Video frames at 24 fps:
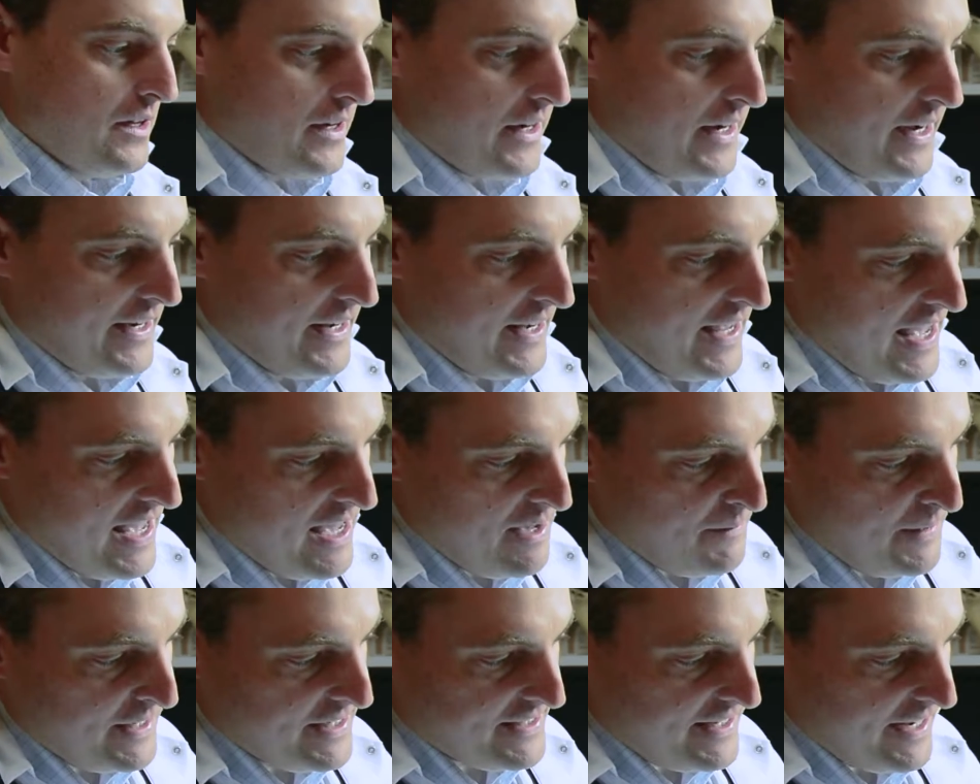kind of
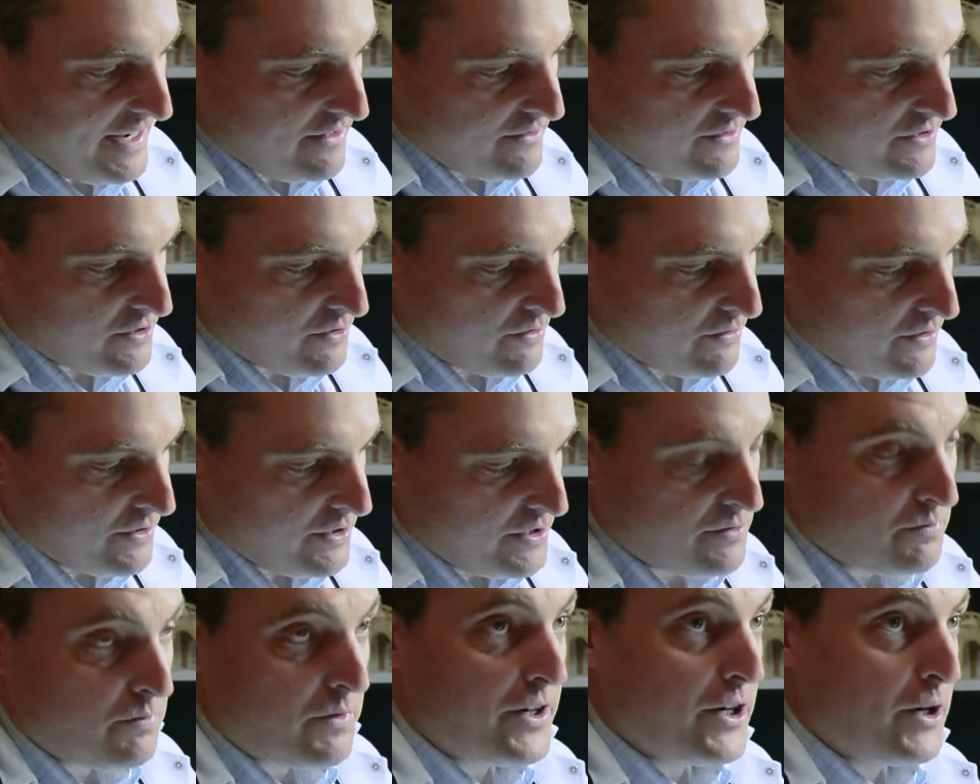aiming down
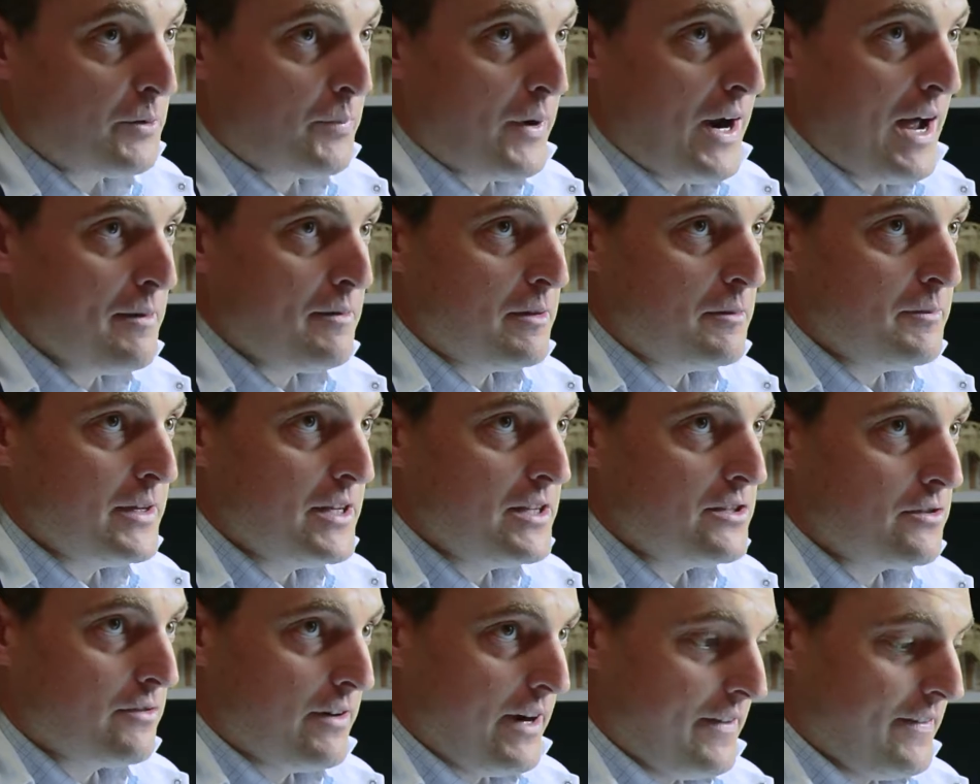towards where your problem
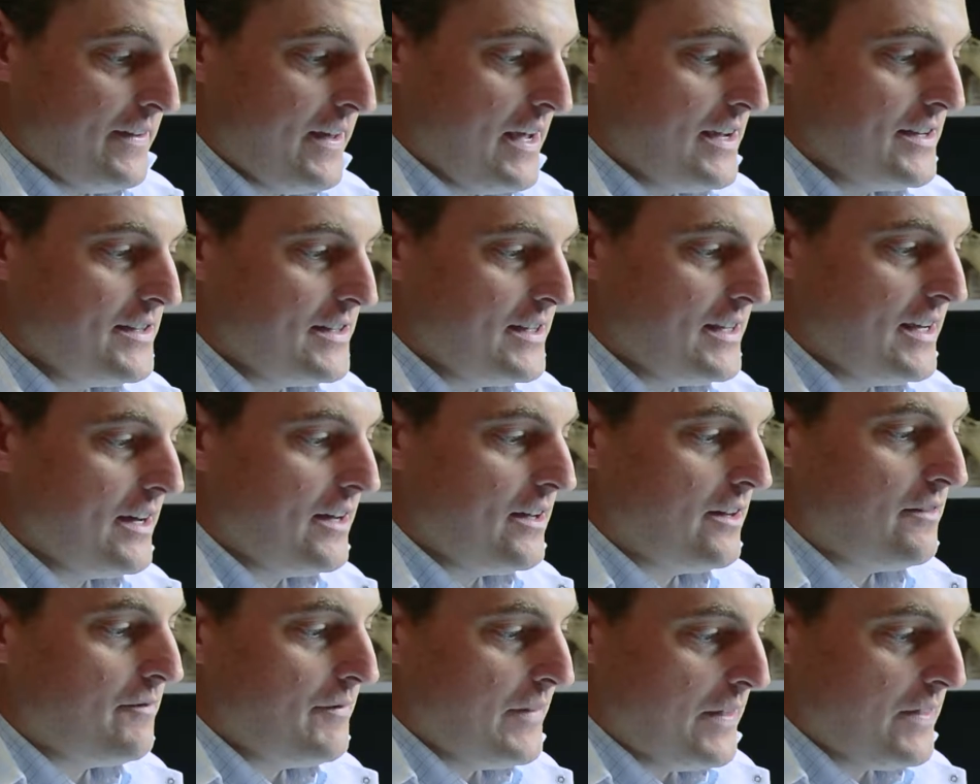is around the
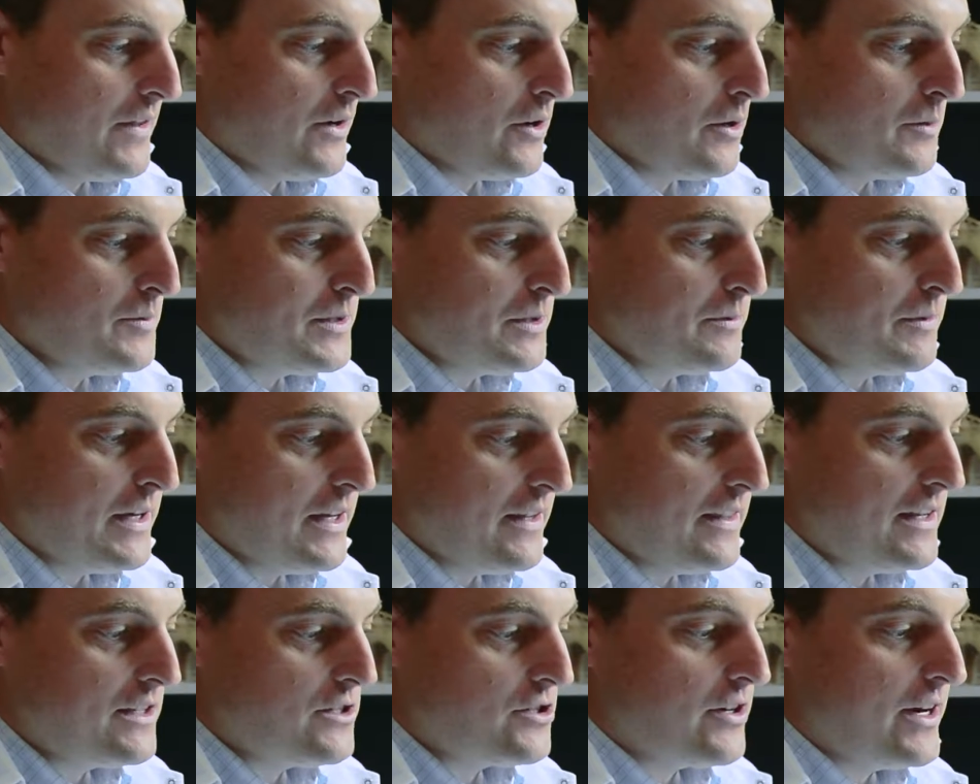ACL in the hopes that we
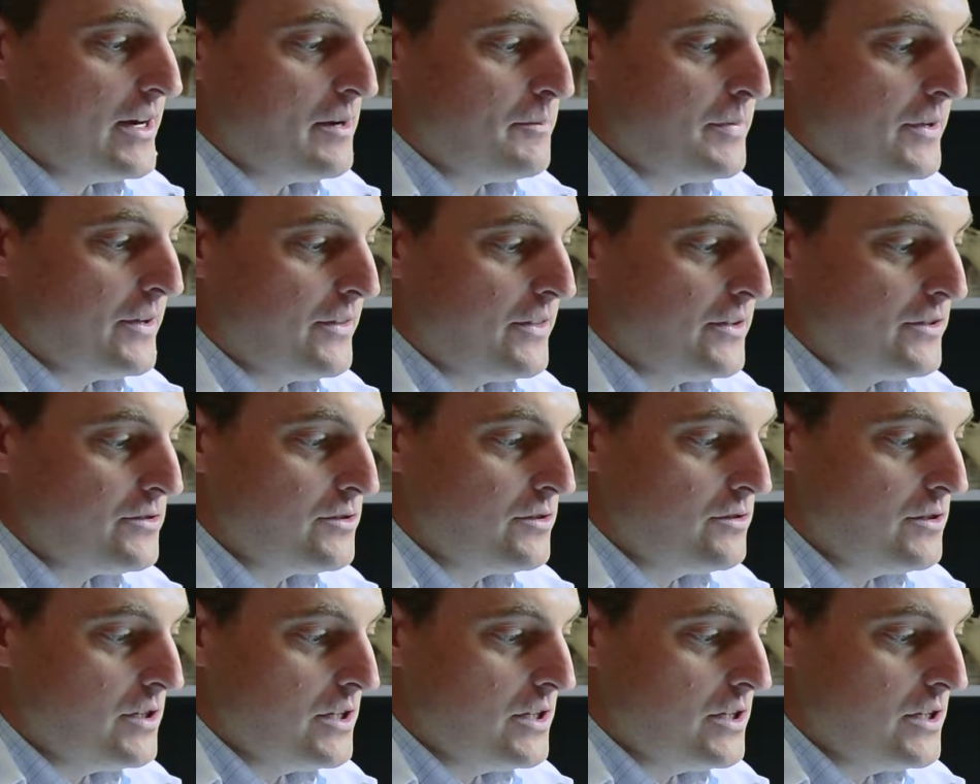can then try to build those new